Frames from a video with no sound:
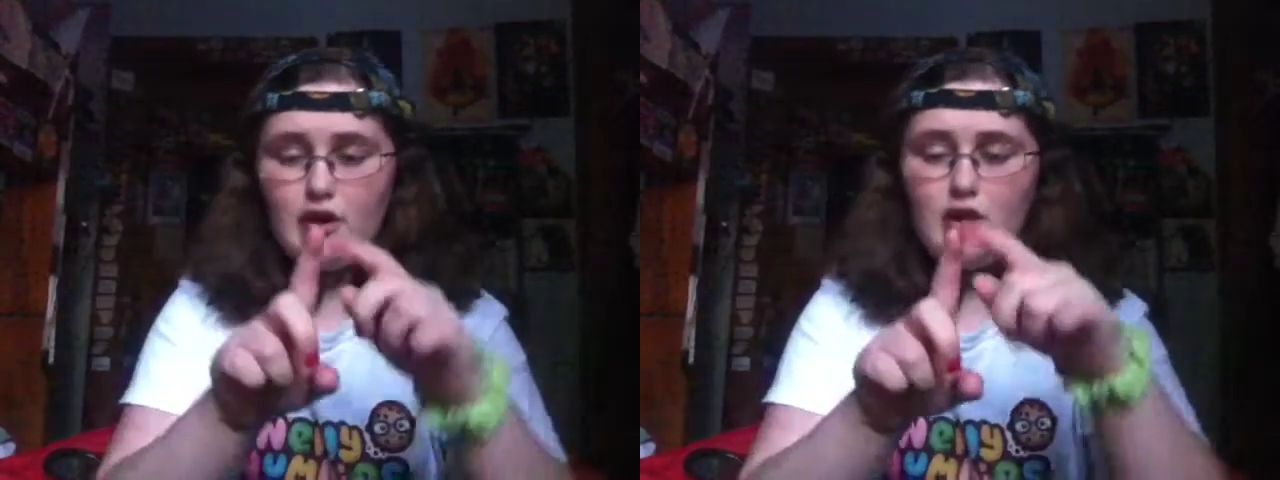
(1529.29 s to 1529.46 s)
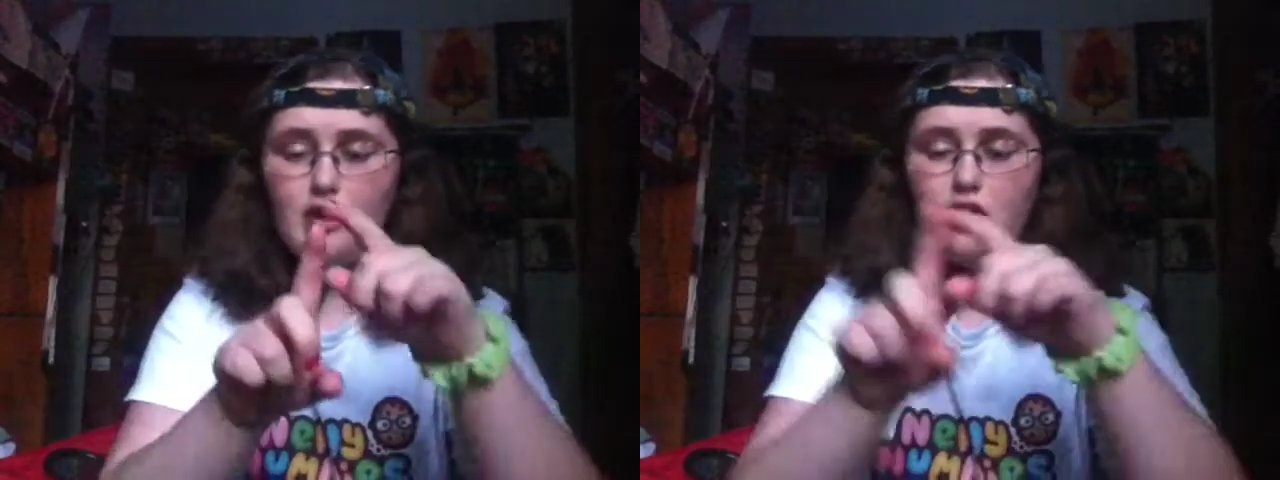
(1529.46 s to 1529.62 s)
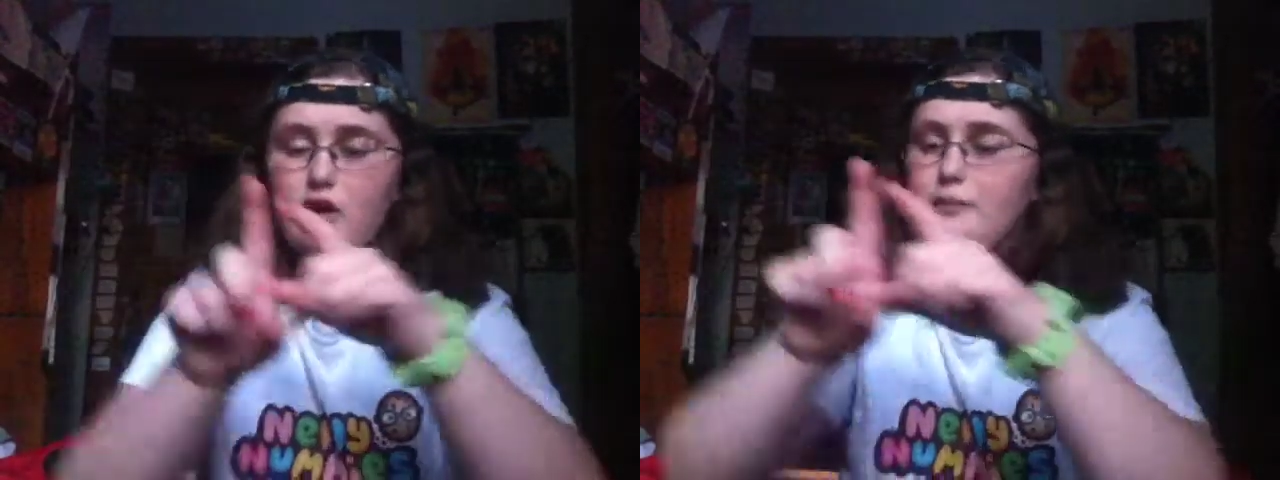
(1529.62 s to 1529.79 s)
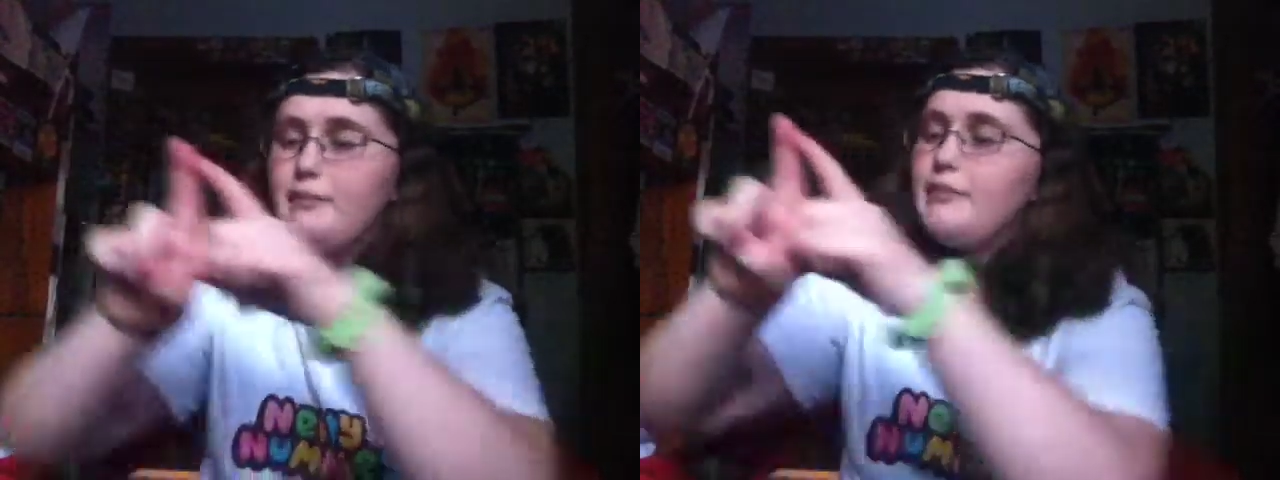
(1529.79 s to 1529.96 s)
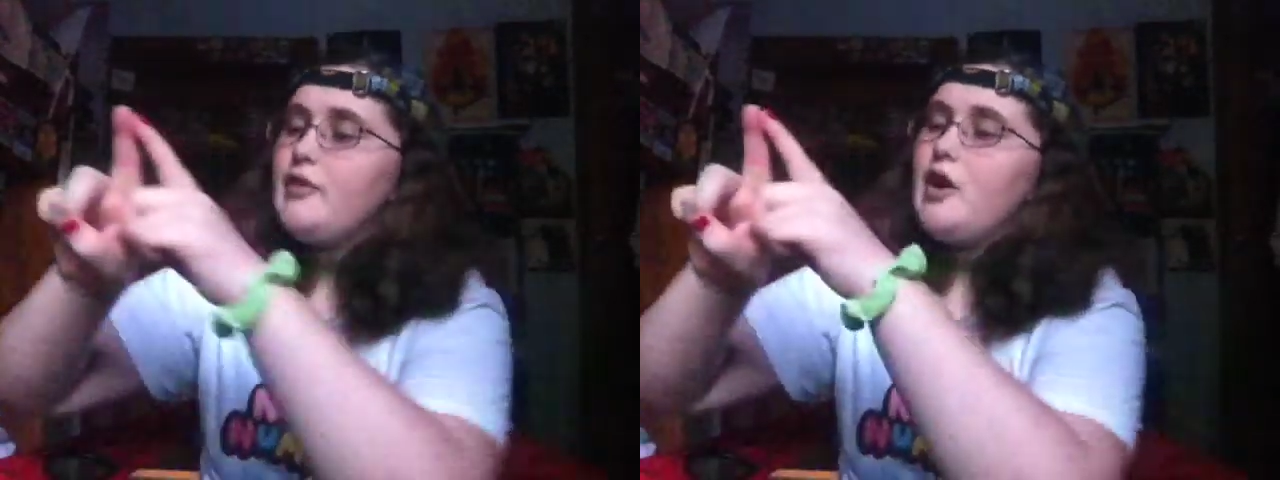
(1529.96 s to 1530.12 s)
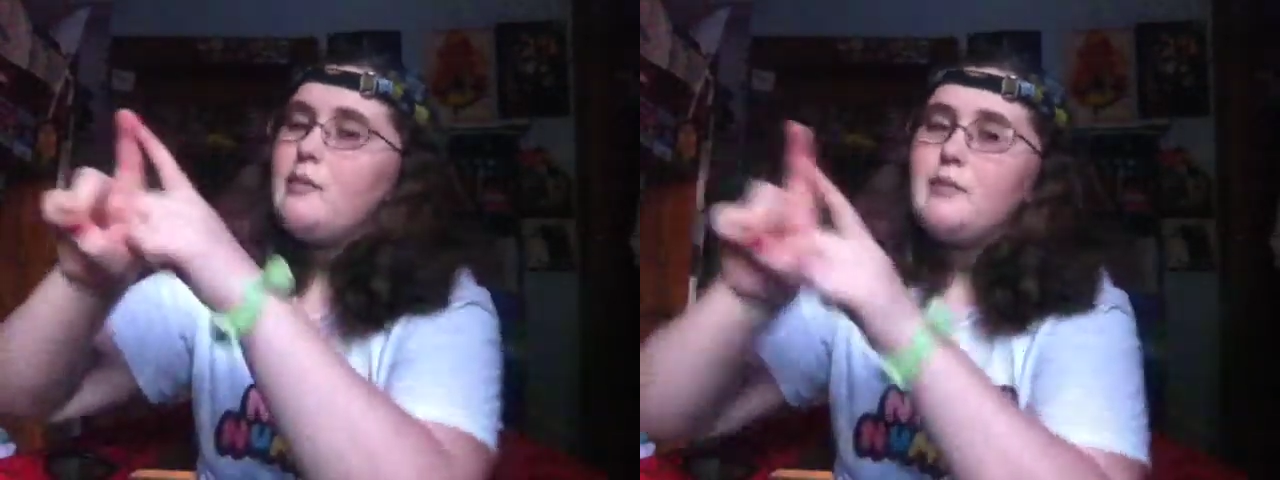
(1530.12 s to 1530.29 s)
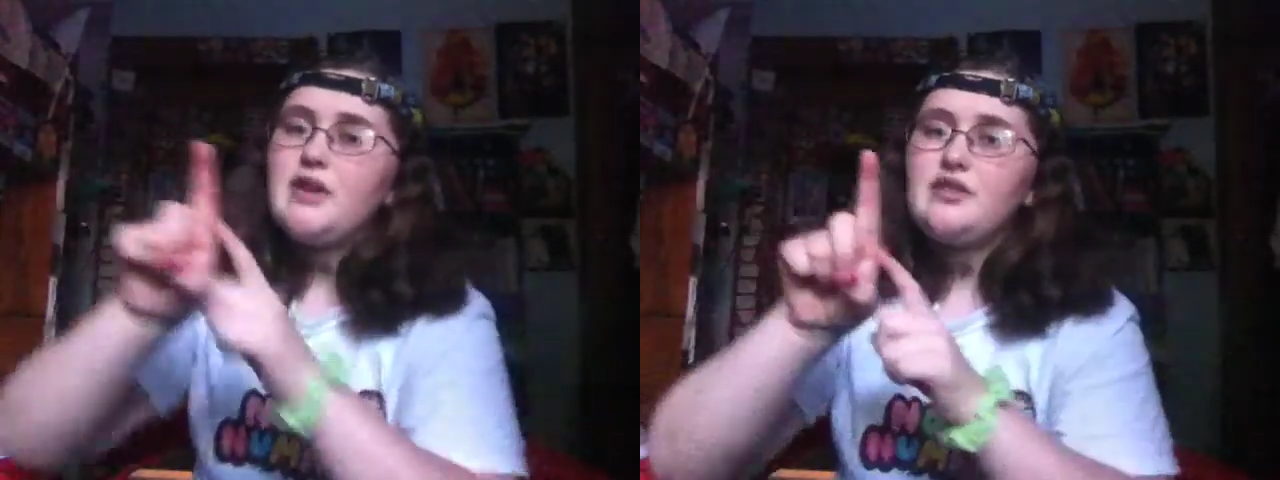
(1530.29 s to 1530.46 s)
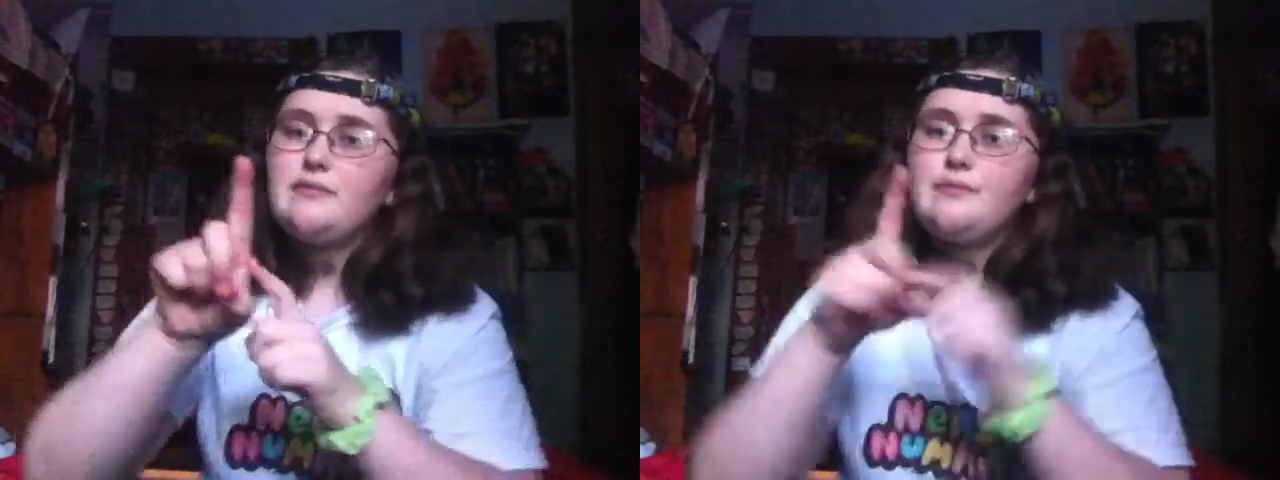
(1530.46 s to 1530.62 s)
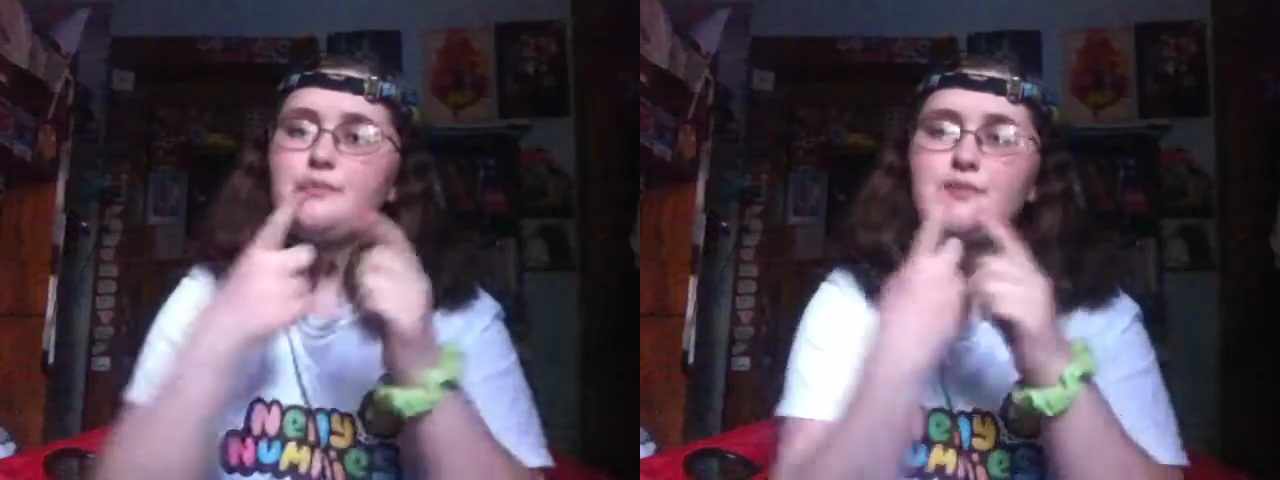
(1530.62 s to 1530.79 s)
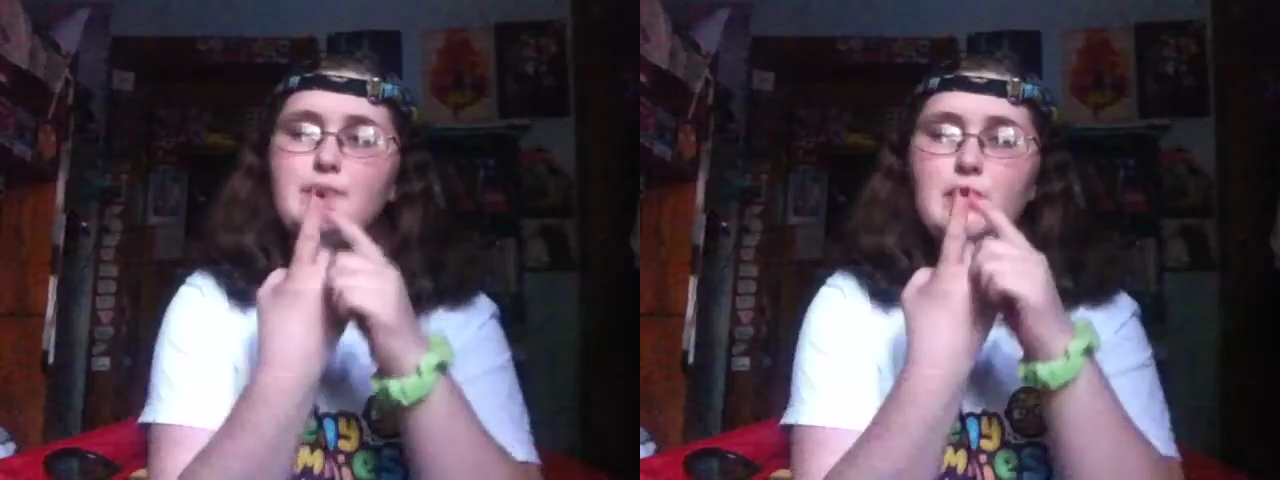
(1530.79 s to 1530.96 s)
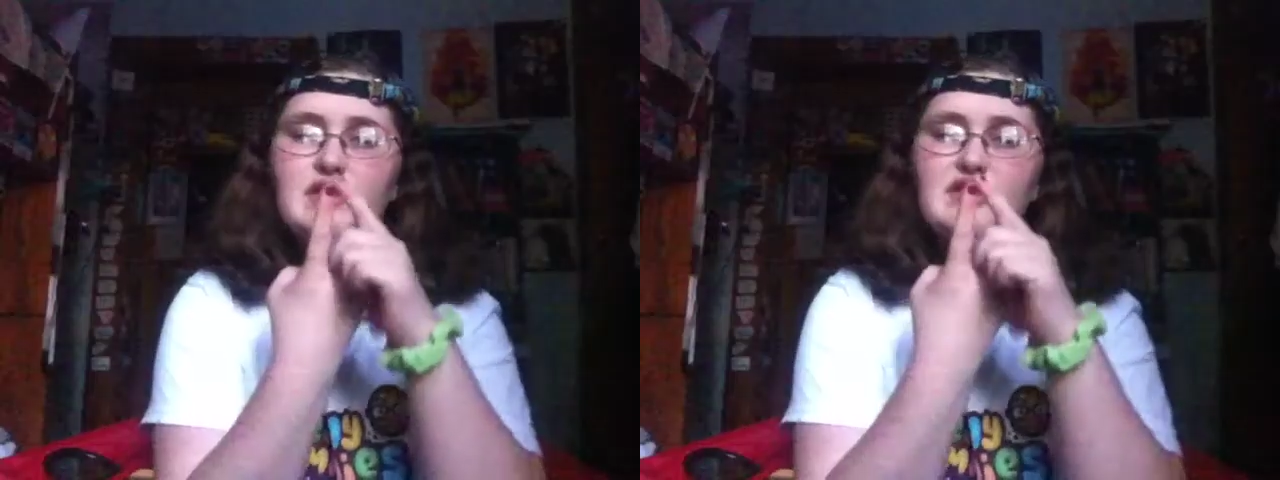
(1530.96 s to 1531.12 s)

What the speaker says: all on my